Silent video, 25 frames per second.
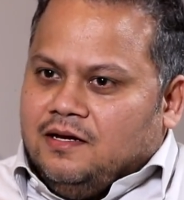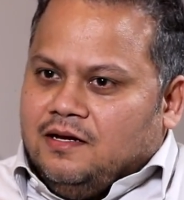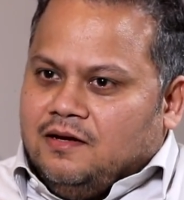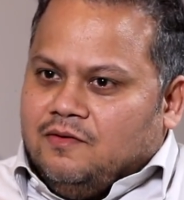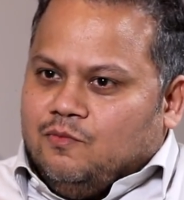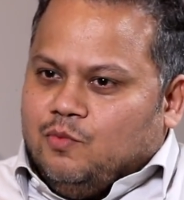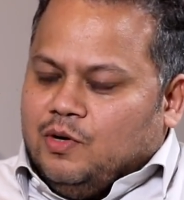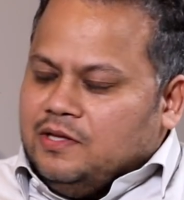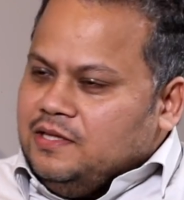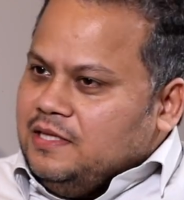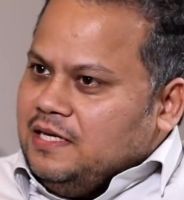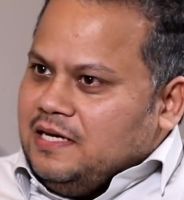
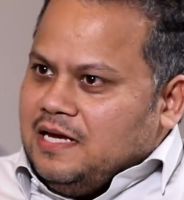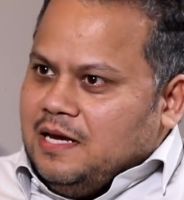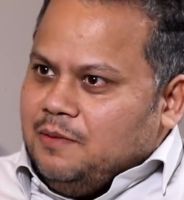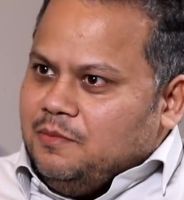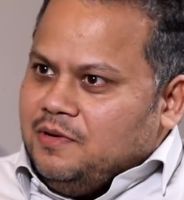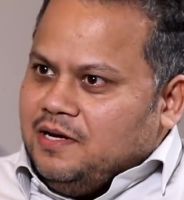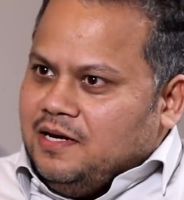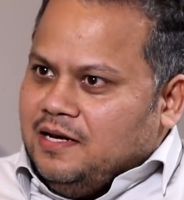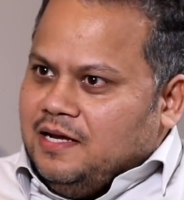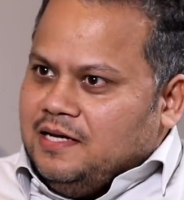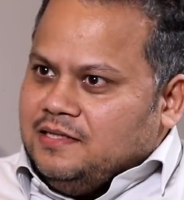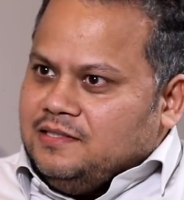One thing I'm
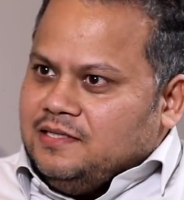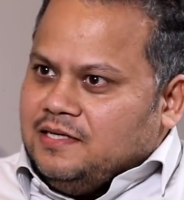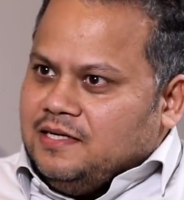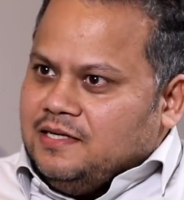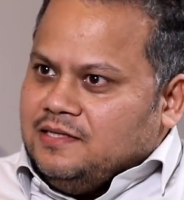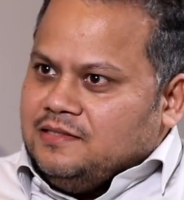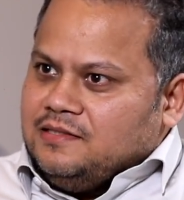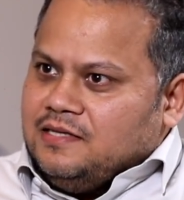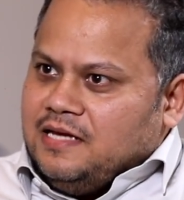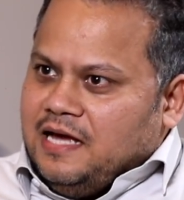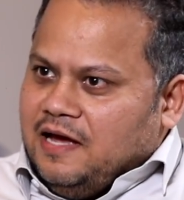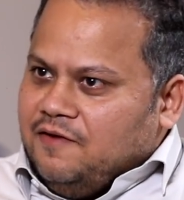realizing
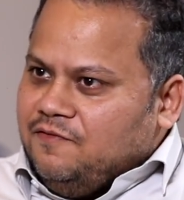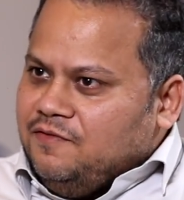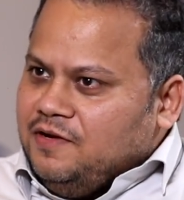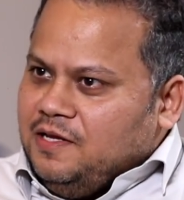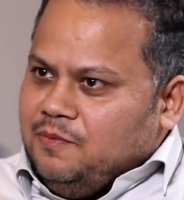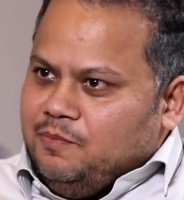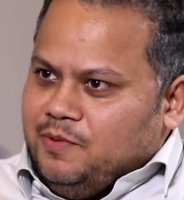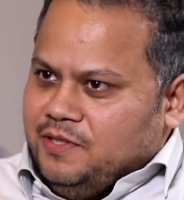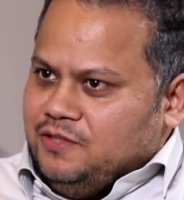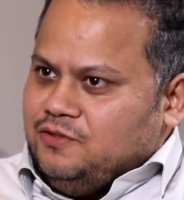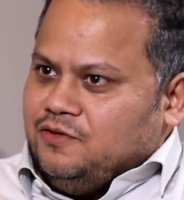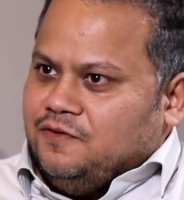is every
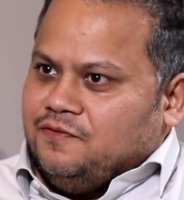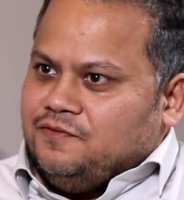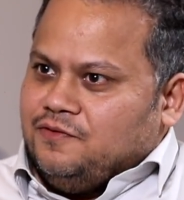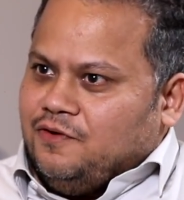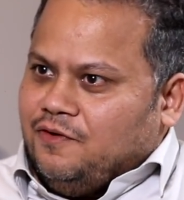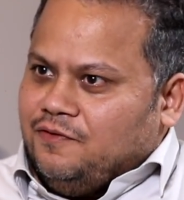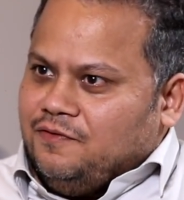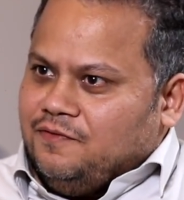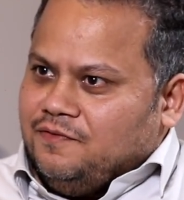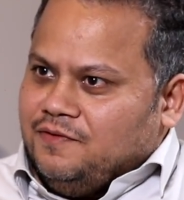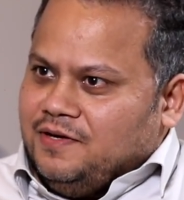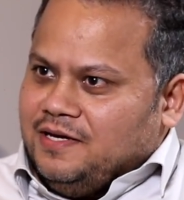piece of
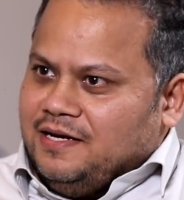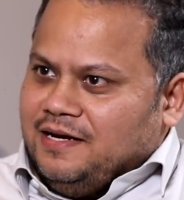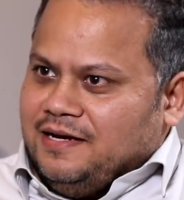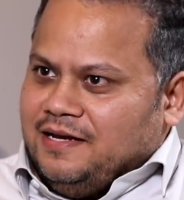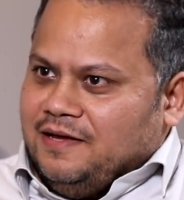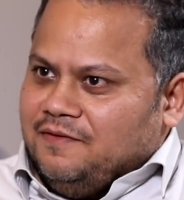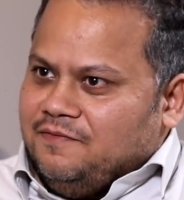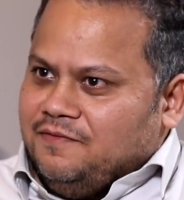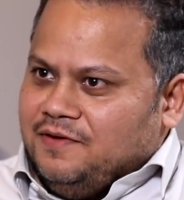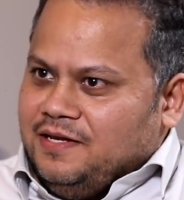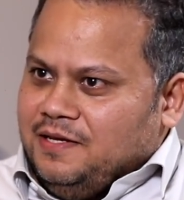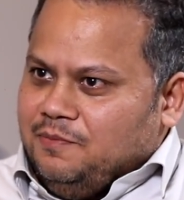software and
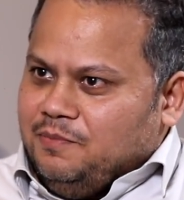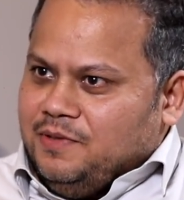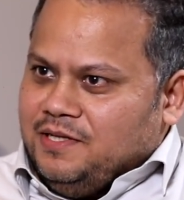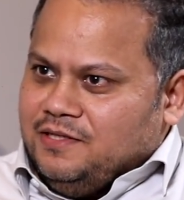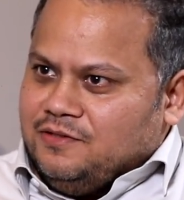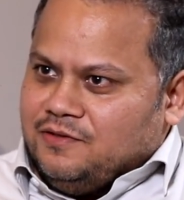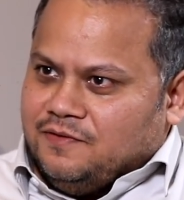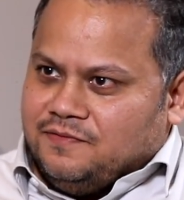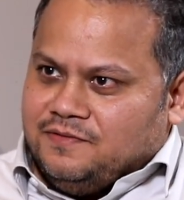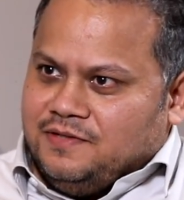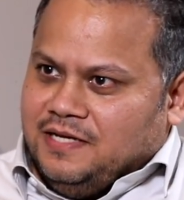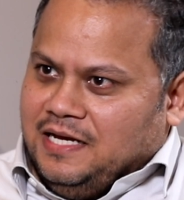every piece
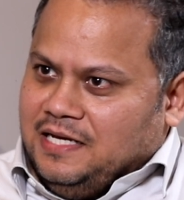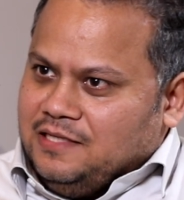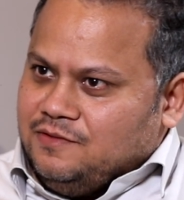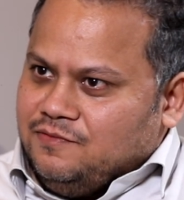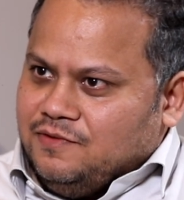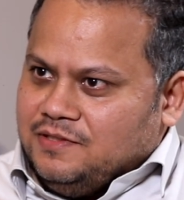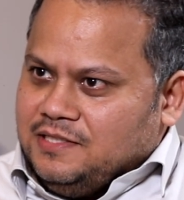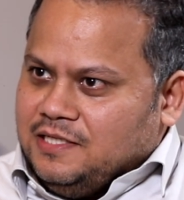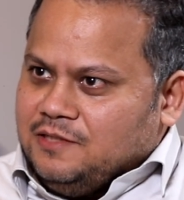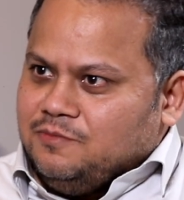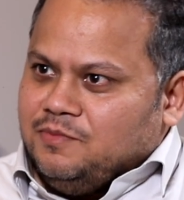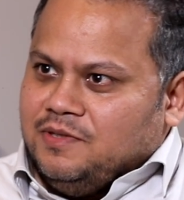of SaaS
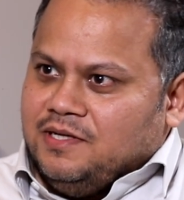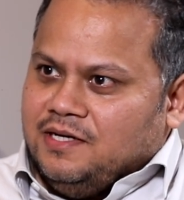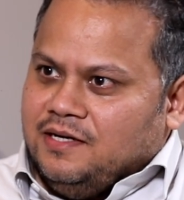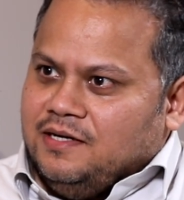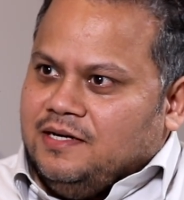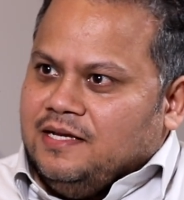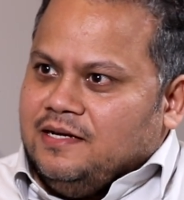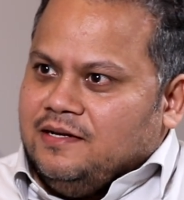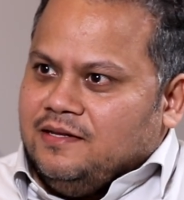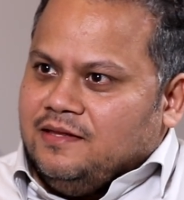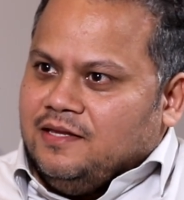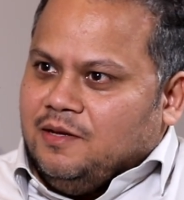which has been
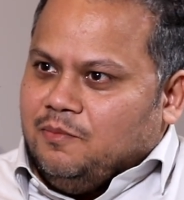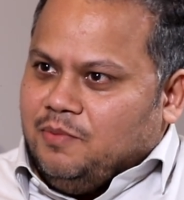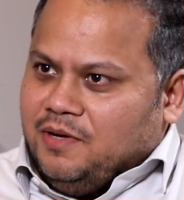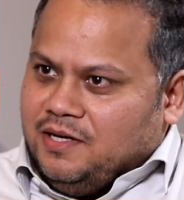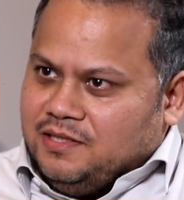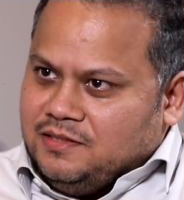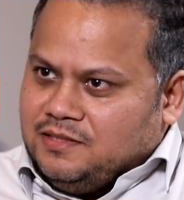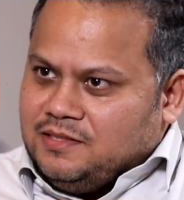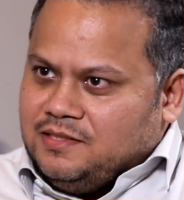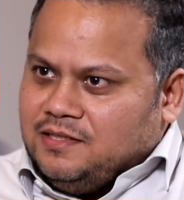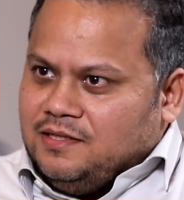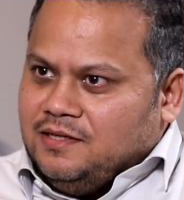written in the
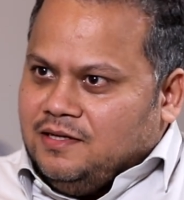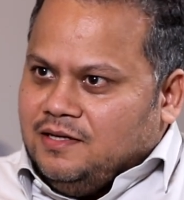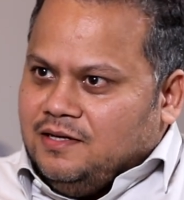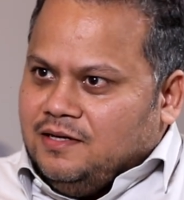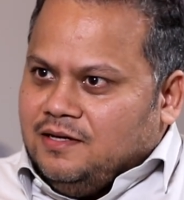past